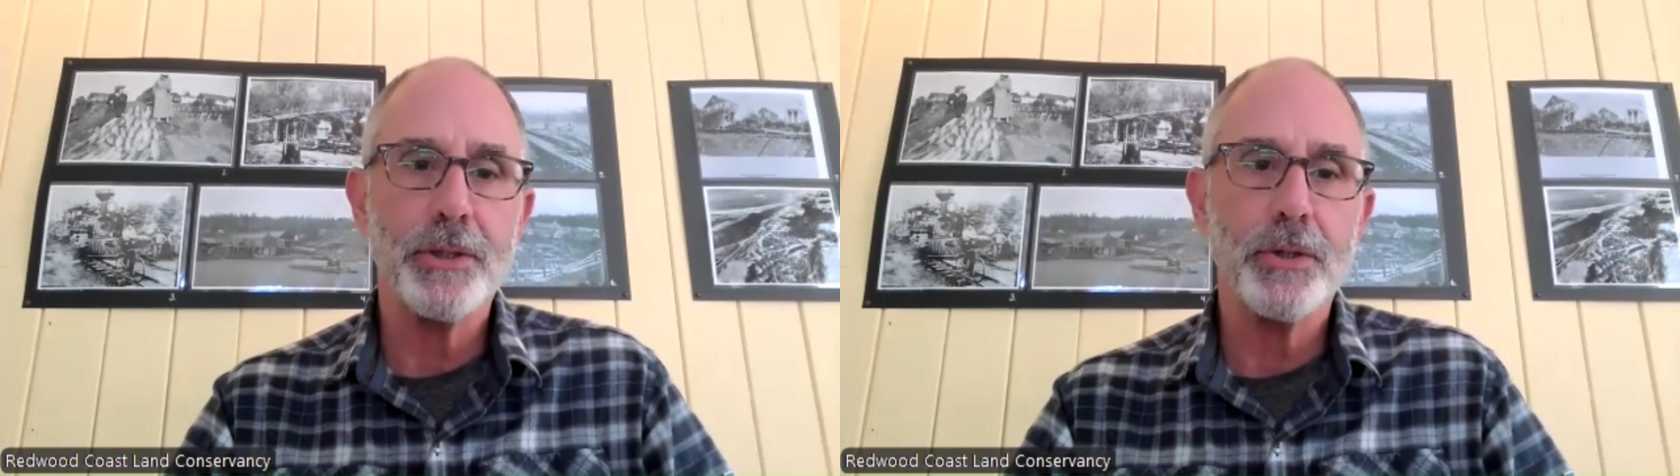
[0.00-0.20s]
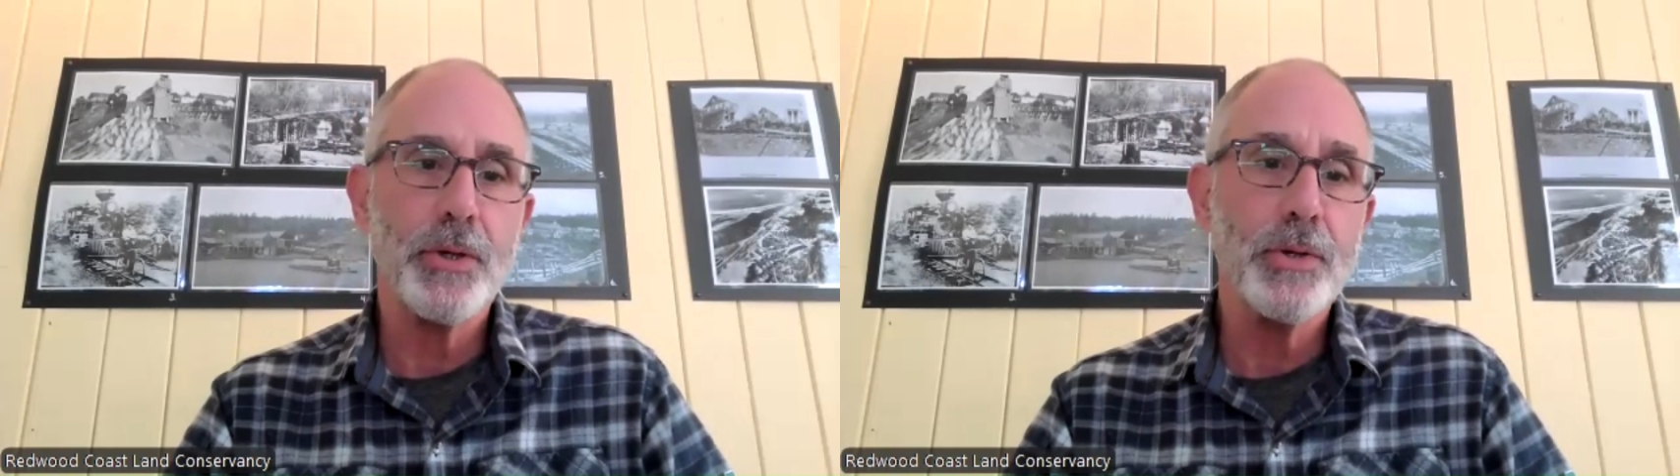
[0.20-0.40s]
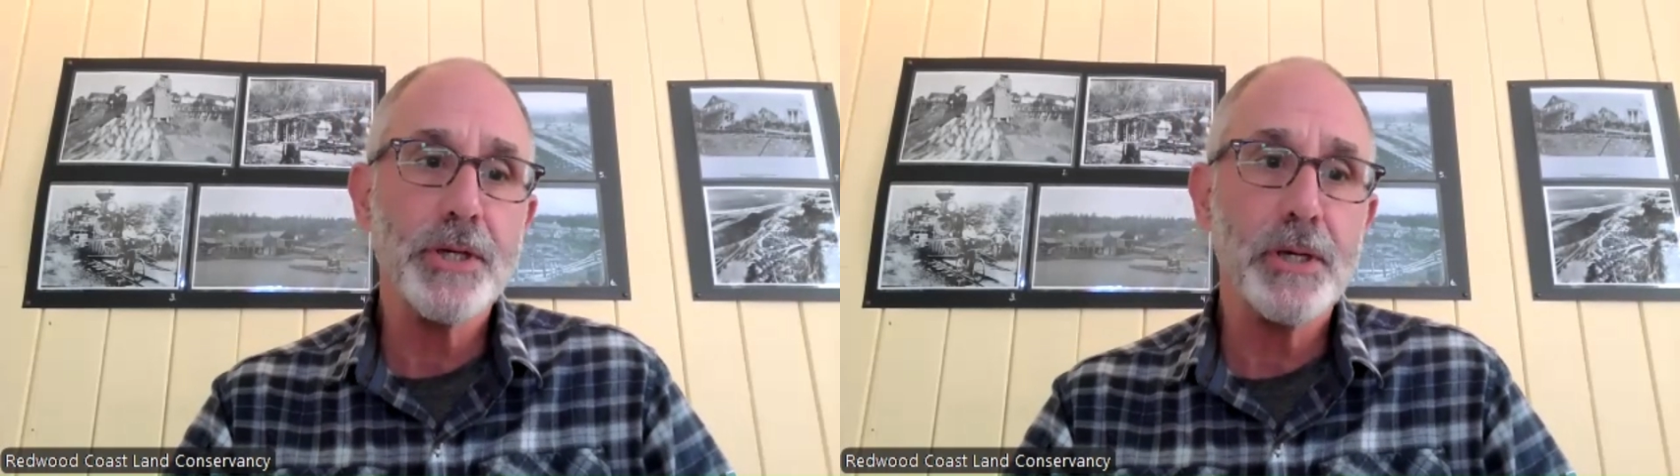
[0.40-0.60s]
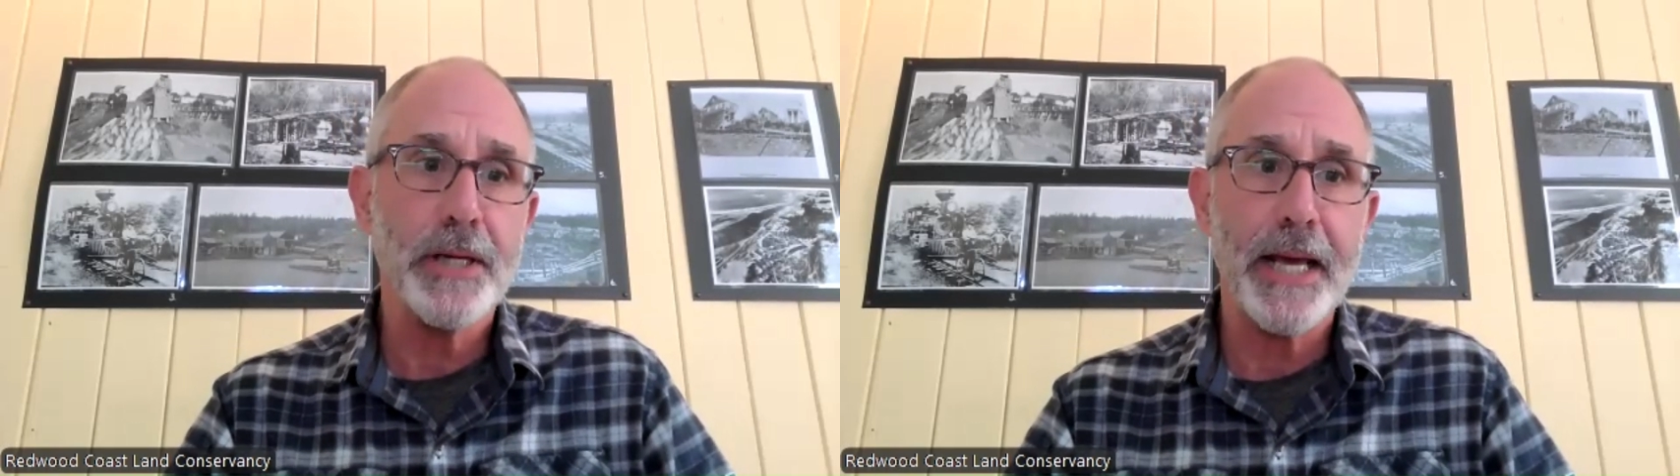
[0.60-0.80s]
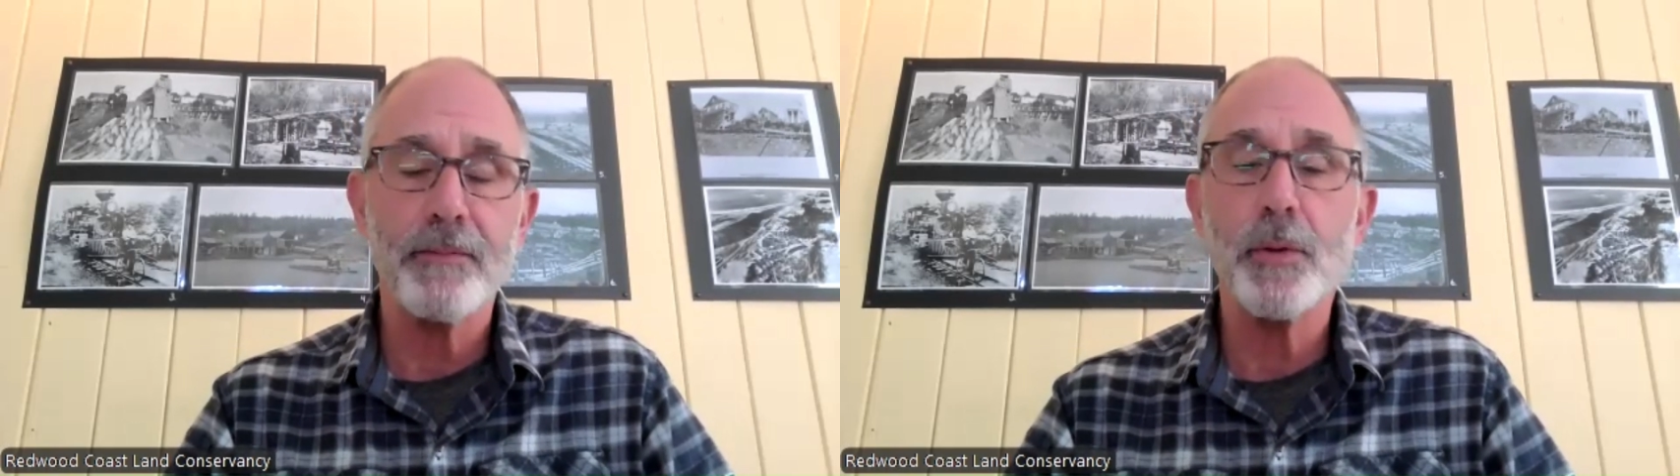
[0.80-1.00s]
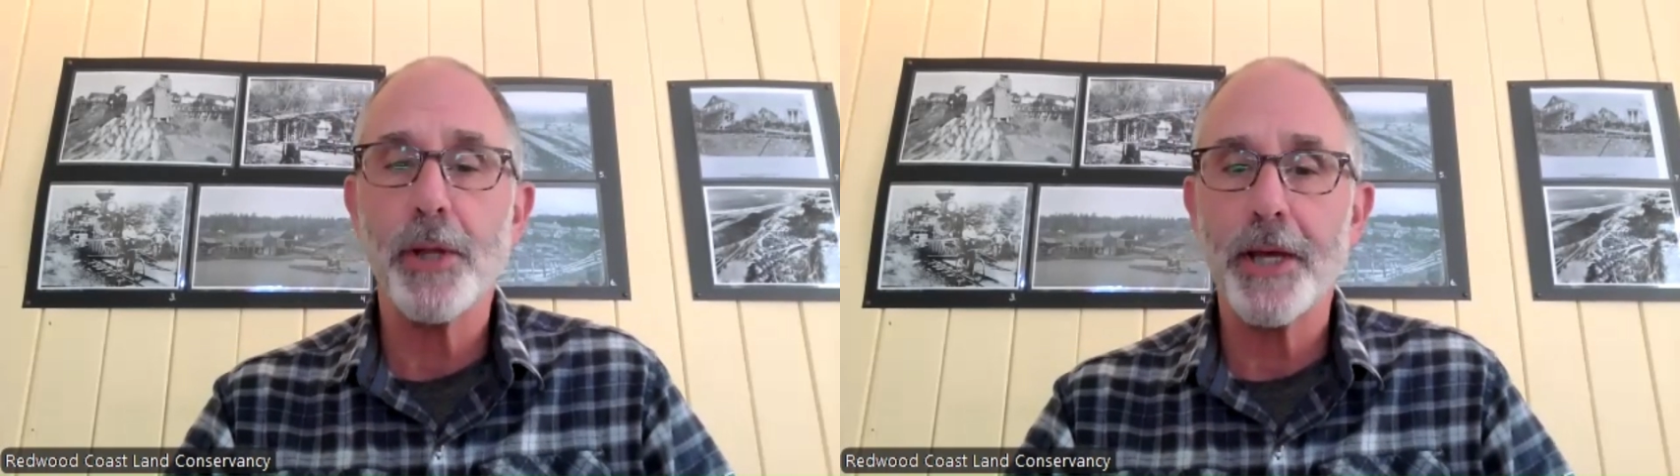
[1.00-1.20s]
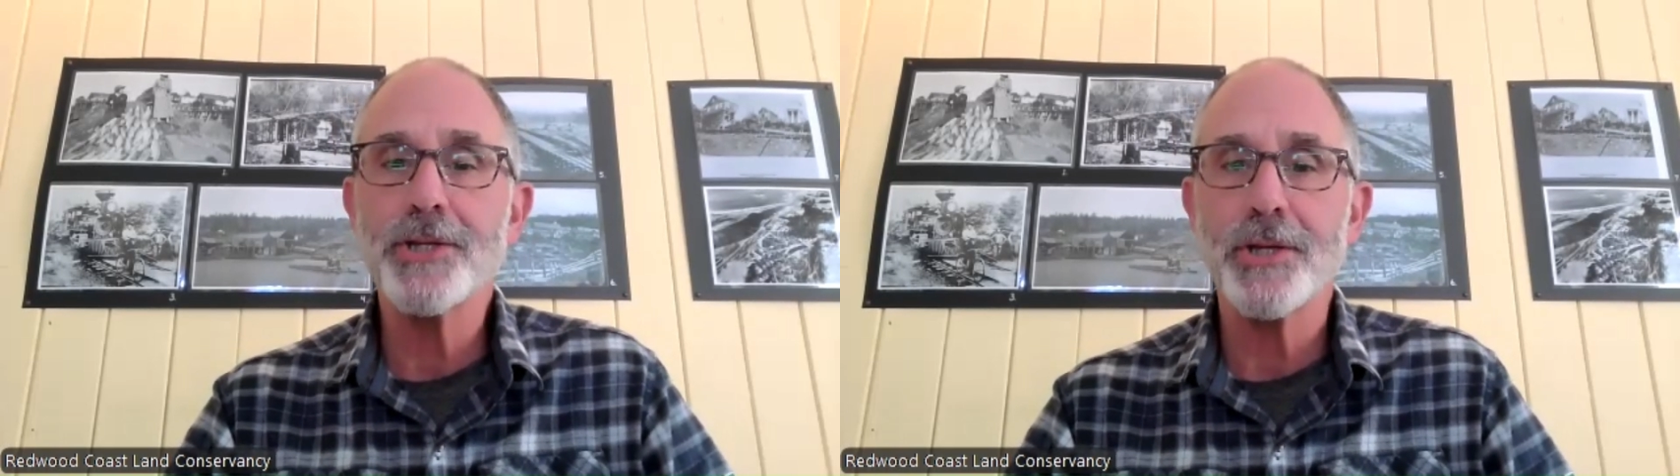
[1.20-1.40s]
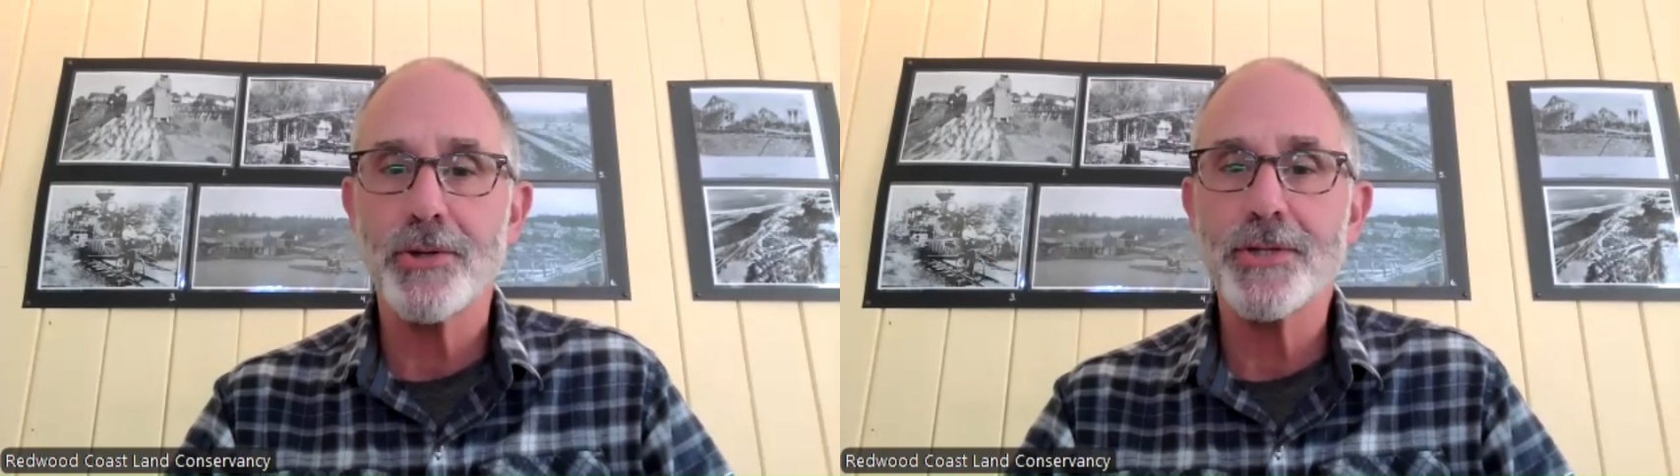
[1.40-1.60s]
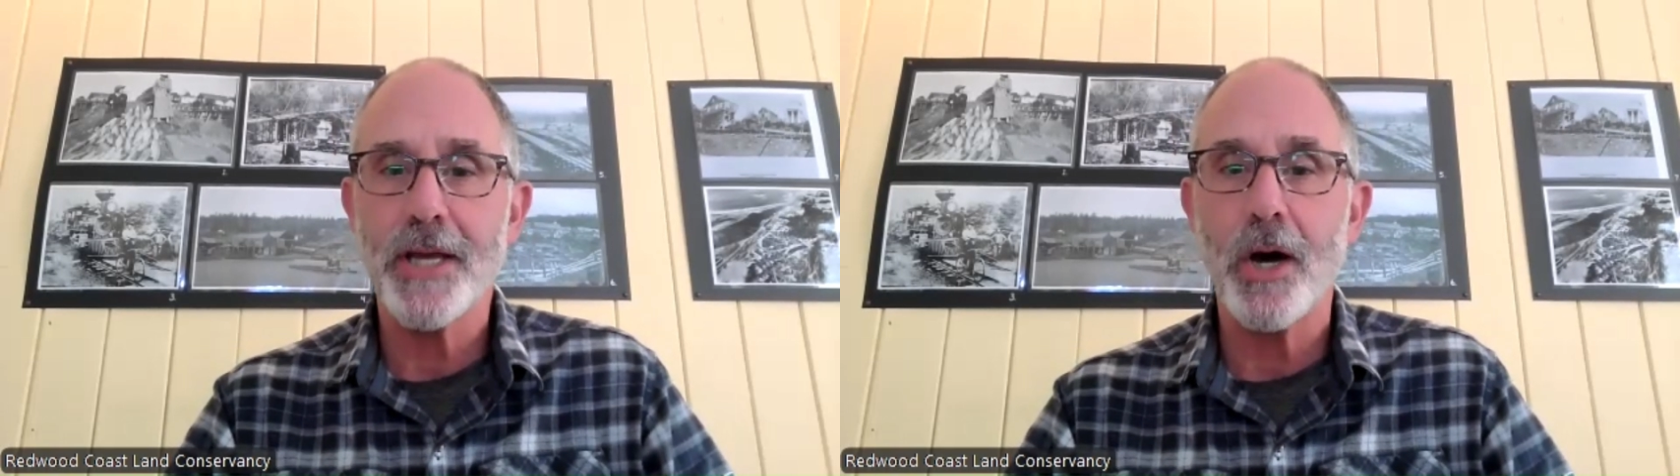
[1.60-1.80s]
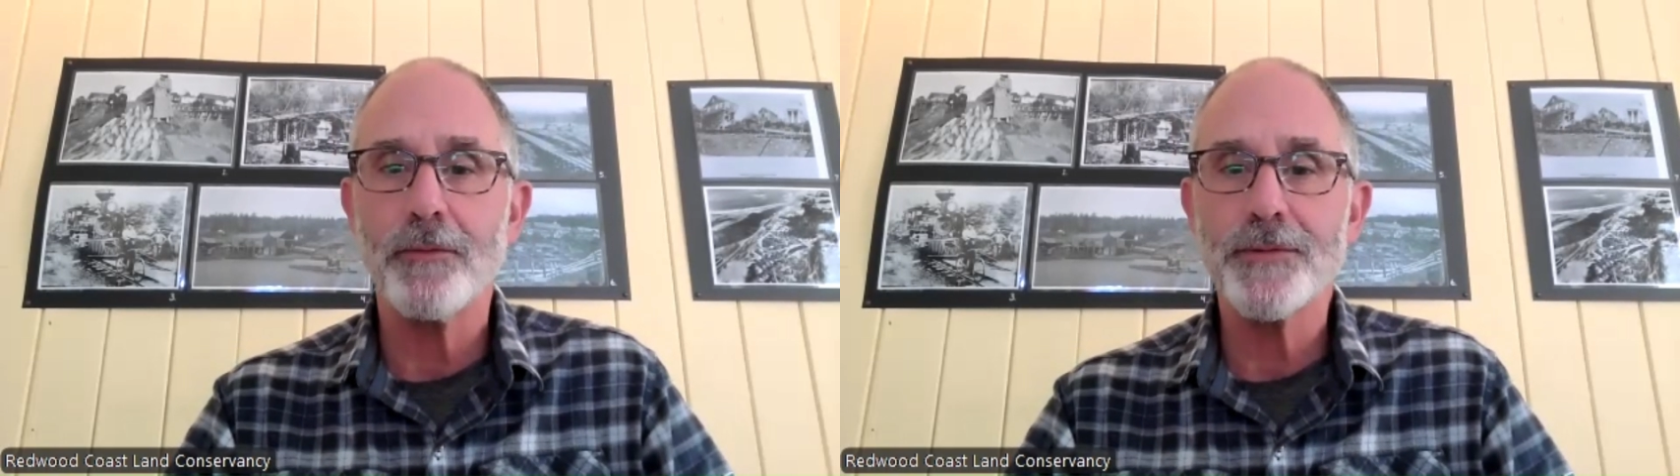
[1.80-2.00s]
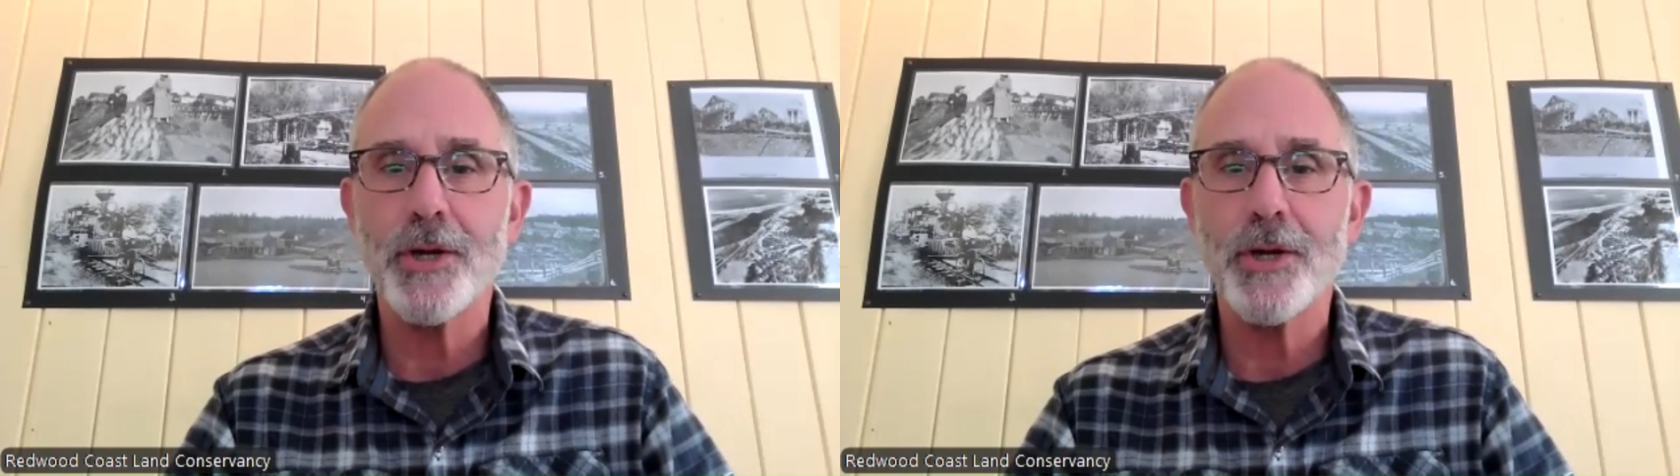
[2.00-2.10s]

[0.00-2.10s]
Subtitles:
and you're usually going to have the place to yourself.